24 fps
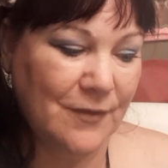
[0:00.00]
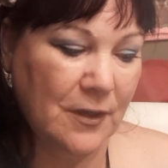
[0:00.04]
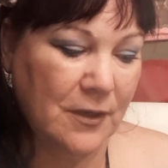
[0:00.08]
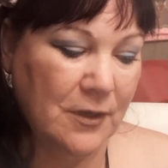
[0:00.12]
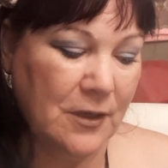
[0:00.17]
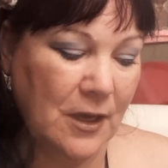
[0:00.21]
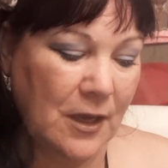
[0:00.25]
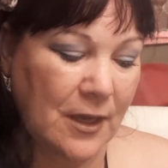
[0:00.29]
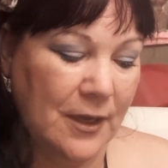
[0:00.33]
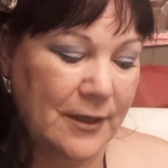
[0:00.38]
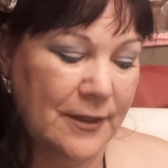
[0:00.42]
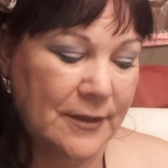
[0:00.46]
her
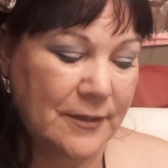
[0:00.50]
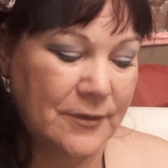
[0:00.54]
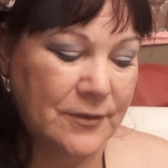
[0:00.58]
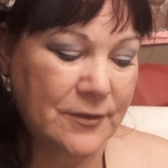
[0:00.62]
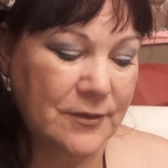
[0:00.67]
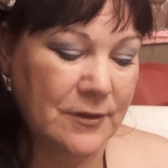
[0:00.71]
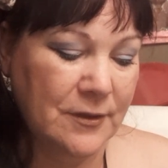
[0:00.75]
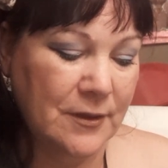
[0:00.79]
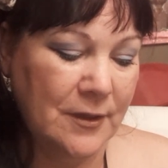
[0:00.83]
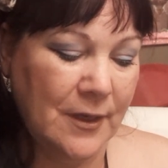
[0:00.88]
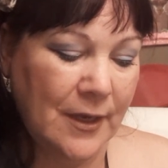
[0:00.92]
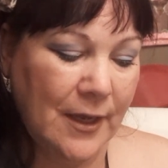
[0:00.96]

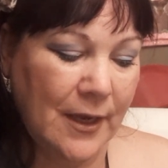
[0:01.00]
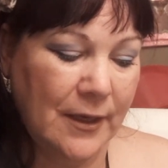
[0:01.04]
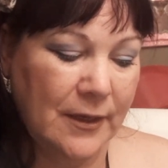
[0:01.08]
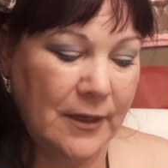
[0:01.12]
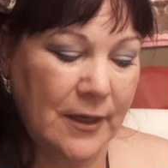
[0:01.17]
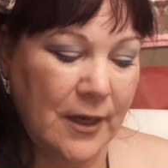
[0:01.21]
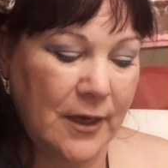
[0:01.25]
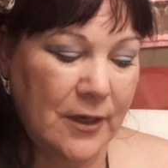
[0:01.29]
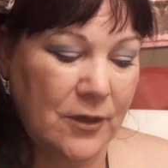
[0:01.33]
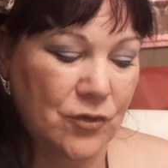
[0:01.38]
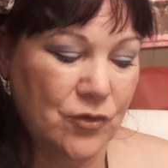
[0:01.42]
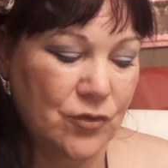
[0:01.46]
guides and
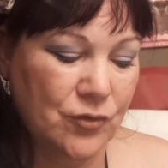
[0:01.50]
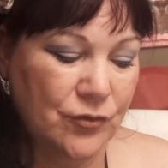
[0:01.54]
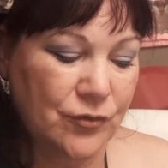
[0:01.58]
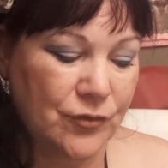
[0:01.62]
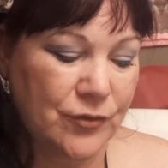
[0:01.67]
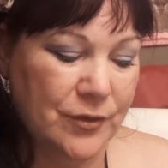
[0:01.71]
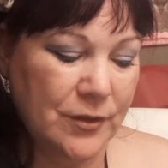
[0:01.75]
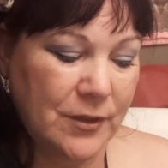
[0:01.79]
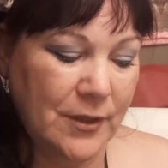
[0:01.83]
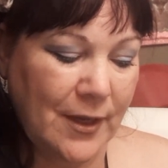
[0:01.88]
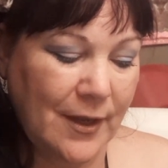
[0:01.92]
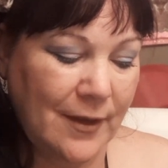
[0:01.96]

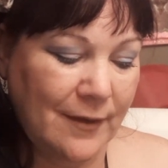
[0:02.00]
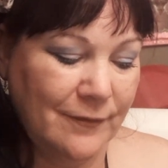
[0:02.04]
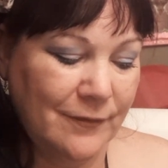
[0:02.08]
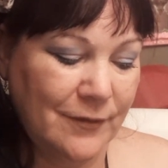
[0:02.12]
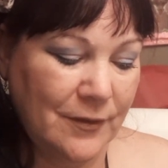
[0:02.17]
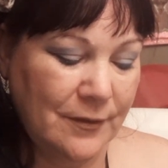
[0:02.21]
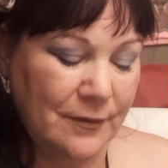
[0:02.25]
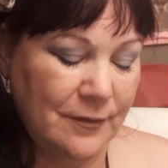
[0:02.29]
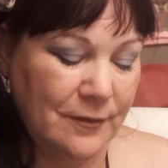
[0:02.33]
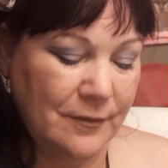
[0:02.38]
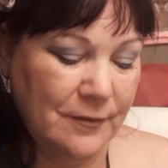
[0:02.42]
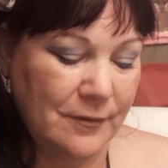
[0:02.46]
angels in
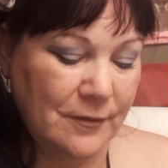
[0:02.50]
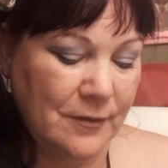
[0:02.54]
heaven